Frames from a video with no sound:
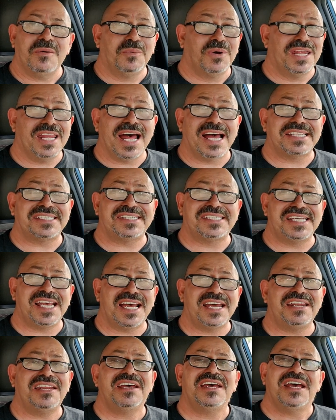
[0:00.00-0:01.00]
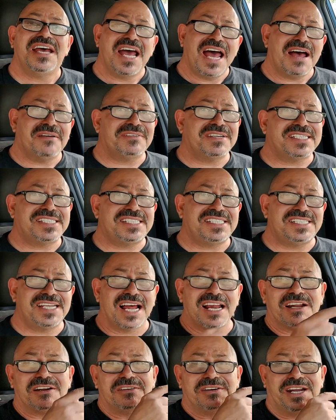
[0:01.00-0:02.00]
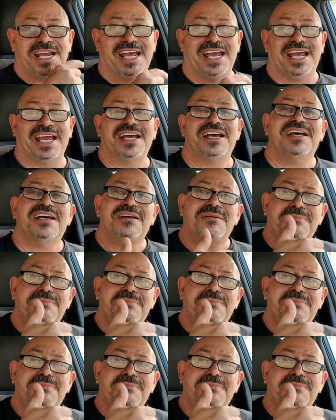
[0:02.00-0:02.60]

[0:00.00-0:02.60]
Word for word: With that said, have a stellar day